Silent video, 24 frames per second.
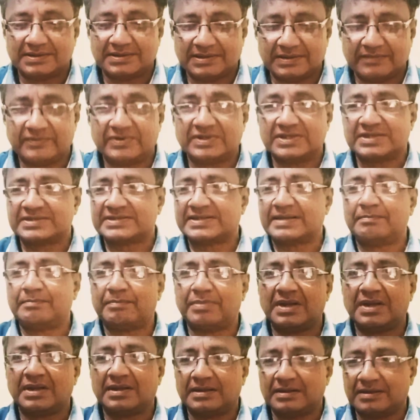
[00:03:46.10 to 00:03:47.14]
even the
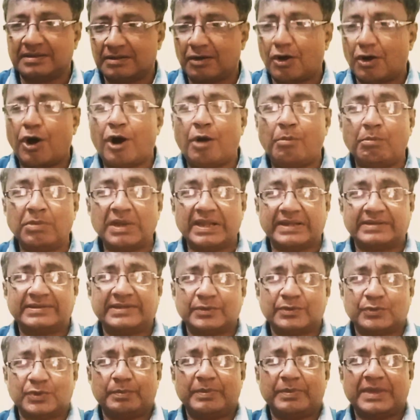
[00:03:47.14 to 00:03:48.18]
simple omelette
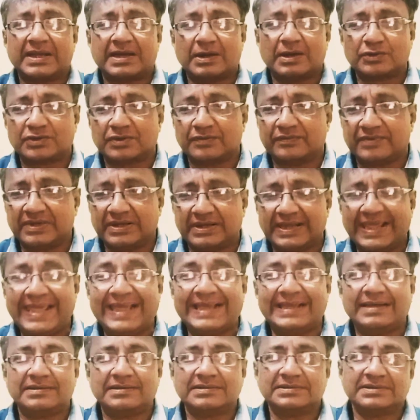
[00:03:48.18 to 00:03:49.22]
that we make out of an
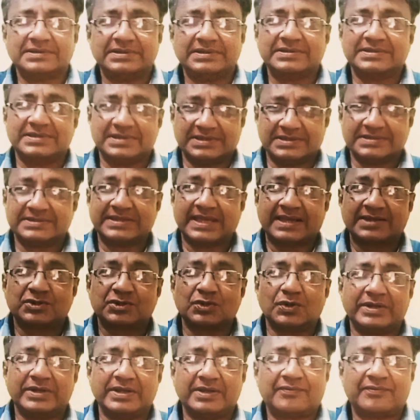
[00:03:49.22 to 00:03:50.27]
egg is, is
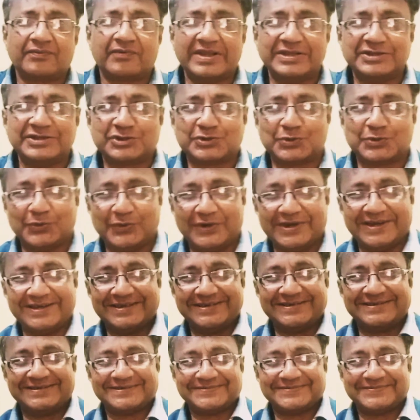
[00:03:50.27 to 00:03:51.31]
actually a french
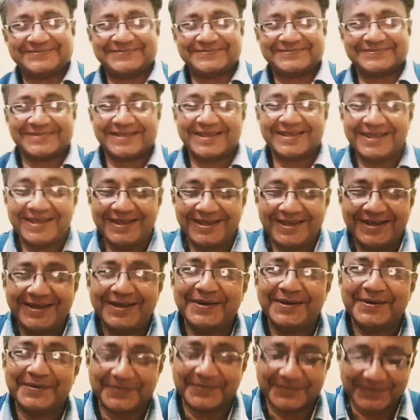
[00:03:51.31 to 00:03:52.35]
word
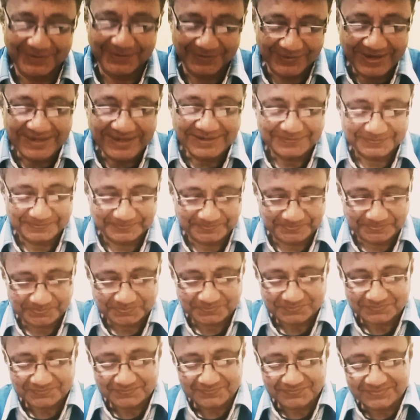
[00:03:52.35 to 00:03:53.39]
all right
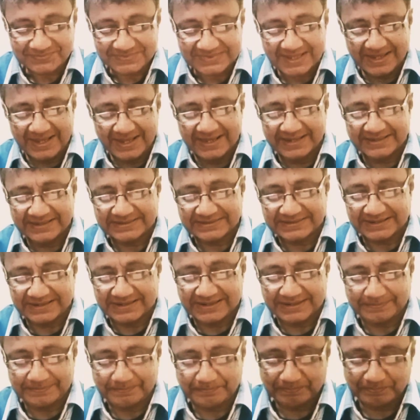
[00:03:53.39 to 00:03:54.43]
and
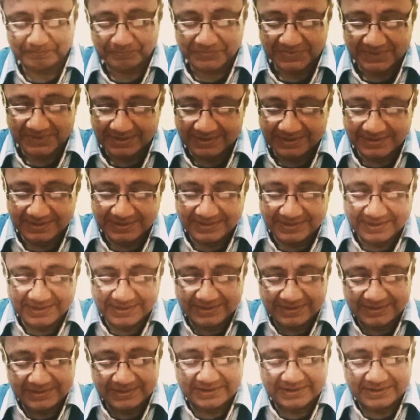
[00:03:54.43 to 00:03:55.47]
uh,
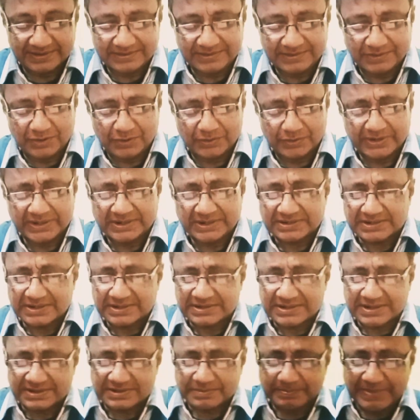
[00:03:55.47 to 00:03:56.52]
uh, you know it,
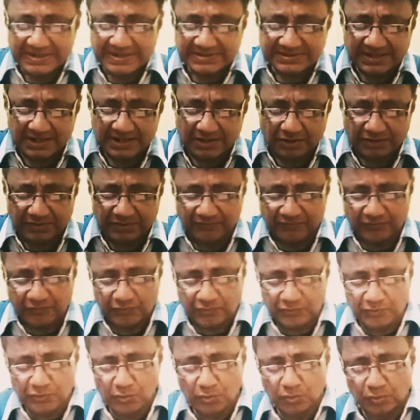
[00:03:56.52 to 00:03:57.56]
it it bends a lot of
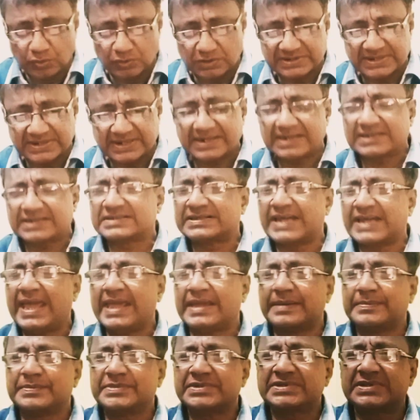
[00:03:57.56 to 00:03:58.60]
rules and at
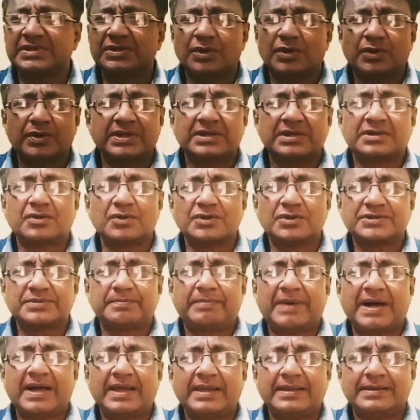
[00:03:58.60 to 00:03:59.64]
times you know it goes
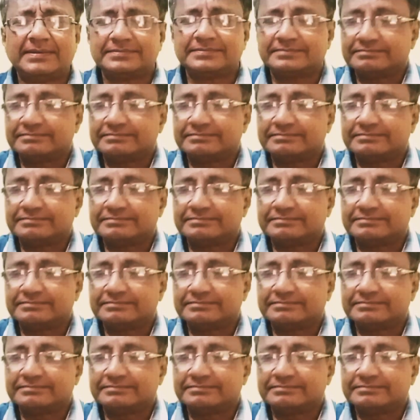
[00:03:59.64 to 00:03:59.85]
by